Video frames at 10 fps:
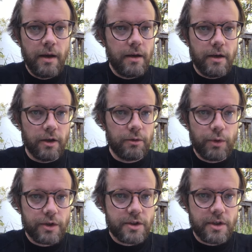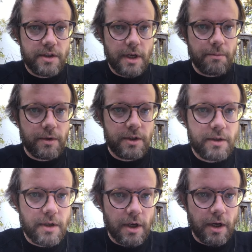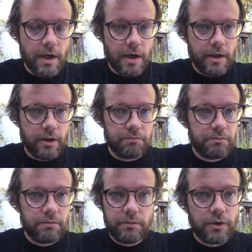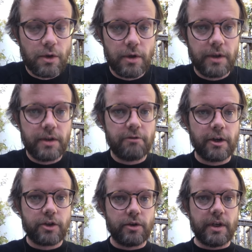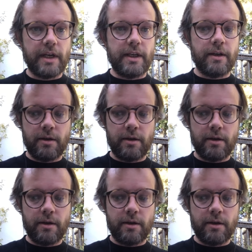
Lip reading: it works just the same as calling the function on any